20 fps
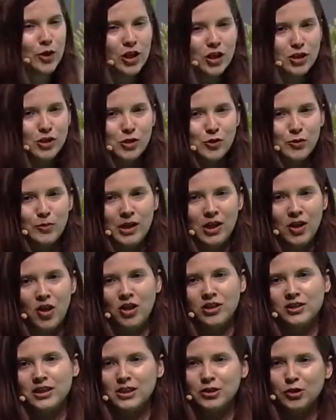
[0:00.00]
consuming
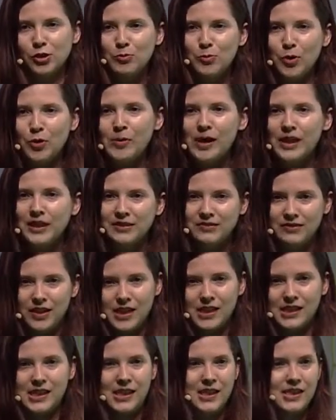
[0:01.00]
content on mobile
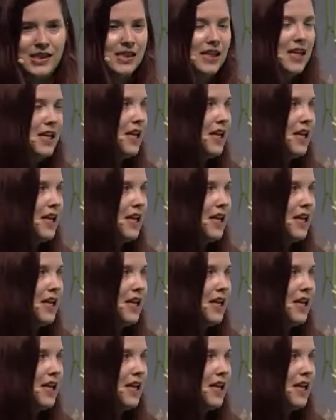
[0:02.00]
devices,